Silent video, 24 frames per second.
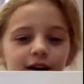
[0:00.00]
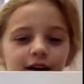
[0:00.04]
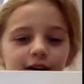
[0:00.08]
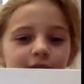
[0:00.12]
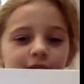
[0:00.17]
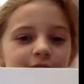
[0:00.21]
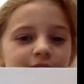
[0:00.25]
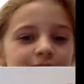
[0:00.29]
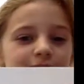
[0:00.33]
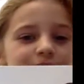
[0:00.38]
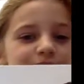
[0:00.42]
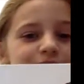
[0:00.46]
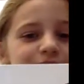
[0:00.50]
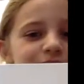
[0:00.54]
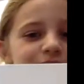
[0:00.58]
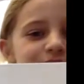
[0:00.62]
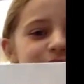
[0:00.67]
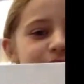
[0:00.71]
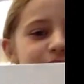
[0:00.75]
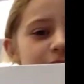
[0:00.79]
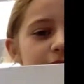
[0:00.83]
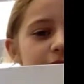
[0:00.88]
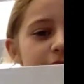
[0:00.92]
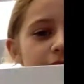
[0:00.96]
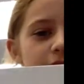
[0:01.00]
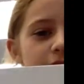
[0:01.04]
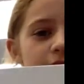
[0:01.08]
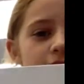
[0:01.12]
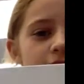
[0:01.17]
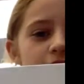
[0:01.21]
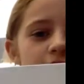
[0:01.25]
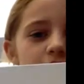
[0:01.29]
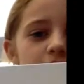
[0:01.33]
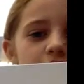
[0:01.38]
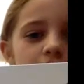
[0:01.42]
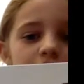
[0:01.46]
um
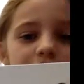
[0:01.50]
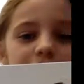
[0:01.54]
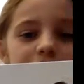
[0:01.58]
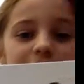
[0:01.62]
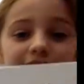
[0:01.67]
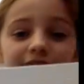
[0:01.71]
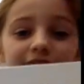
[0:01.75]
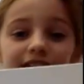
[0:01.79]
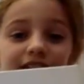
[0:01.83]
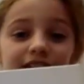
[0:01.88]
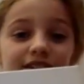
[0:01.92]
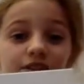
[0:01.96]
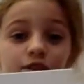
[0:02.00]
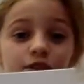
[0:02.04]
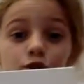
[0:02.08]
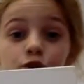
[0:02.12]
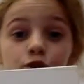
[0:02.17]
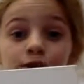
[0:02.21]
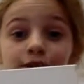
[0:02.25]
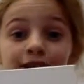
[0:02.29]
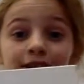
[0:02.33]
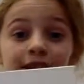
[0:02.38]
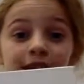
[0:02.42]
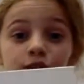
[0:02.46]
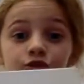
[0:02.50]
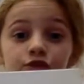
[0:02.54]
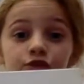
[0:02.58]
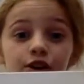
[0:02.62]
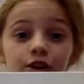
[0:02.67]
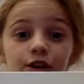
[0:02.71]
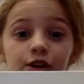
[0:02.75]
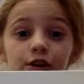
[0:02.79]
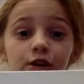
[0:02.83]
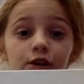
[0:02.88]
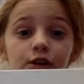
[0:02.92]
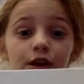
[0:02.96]
he he
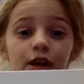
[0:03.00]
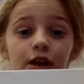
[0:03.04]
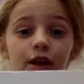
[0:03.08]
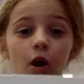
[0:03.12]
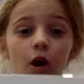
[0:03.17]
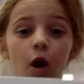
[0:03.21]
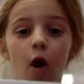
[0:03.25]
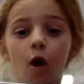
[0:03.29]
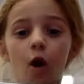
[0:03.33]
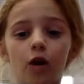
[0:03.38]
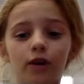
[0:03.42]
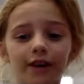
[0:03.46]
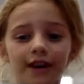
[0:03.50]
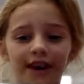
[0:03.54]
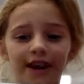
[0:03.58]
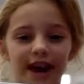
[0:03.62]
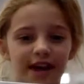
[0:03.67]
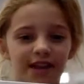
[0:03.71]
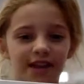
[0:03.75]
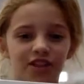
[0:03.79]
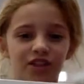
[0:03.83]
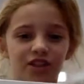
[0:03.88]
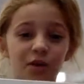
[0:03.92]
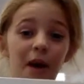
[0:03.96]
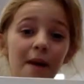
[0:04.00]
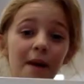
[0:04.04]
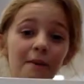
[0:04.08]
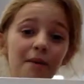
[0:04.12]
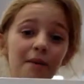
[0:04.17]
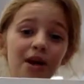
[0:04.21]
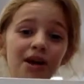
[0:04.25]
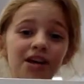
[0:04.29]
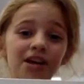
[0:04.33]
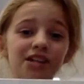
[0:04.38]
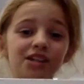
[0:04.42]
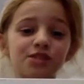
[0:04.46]
did it all again. So
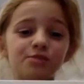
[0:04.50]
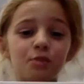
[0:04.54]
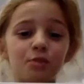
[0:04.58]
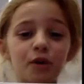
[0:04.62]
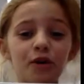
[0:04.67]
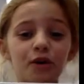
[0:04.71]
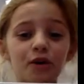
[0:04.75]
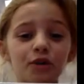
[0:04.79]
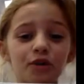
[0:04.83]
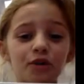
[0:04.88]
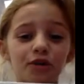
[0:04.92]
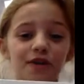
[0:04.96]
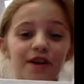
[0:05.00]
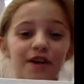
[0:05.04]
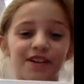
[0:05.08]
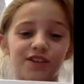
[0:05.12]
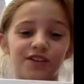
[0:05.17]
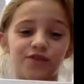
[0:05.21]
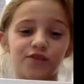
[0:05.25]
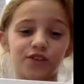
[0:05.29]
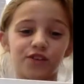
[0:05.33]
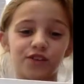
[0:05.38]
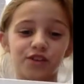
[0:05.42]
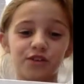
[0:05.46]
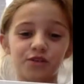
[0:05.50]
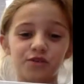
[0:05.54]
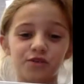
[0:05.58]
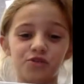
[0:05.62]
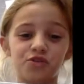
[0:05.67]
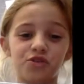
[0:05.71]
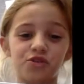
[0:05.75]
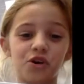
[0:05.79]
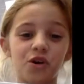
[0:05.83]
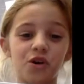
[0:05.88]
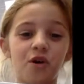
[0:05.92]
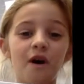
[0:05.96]
I'm not going to spoil the rest for you.
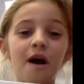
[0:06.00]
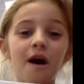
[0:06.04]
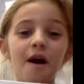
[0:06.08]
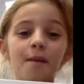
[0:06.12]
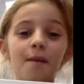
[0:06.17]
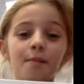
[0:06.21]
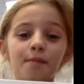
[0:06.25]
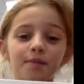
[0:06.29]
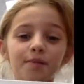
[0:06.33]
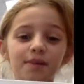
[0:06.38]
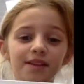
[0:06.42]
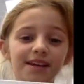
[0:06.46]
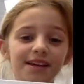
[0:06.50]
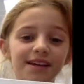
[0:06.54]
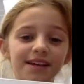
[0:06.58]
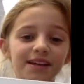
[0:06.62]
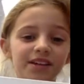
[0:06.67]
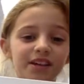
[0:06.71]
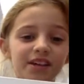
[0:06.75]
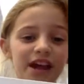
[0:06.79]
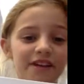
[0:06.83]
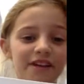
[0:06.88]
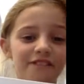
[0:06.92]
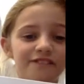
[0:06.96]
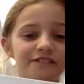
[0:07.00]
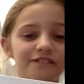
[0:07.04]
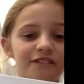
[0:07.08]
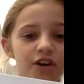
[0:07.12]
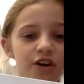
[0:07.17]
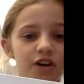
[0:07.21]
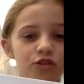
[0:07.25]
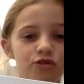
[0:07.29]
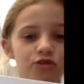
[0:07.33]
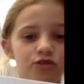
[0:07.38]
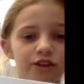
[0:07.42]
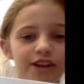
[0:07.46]
So please have
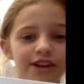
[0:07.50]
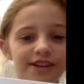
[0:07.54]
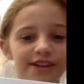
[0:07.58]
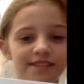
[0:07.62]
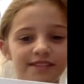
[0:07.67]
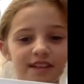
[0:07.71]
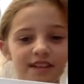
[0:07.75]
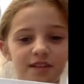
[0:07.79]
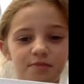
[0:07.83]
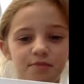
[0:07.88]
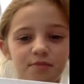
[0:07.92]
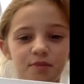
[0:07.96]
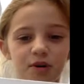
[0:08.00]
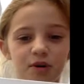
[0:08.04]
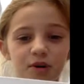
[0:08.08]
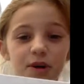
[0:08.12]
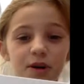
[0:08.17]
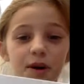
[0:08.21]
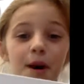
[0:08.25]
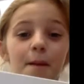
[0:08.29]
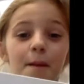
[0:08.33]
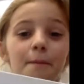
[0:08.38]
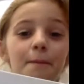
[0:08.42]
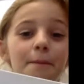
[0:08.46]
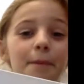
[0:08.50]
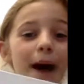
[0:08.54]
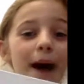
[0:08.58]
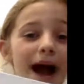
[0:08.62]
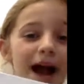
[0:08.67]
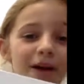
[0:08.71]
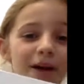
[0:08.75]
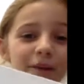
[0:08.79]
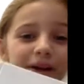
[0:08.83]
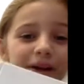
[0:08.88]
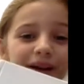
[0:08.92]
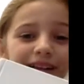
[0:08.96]
fun reading this book.
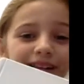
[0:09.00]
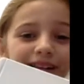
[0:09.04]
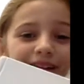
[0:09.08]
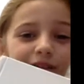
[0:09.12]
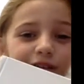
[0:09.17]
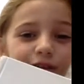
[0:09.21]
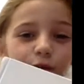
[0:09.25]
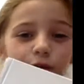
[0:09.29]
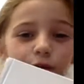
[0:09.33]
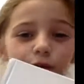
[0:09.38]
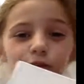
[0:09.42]
Bye, Winkley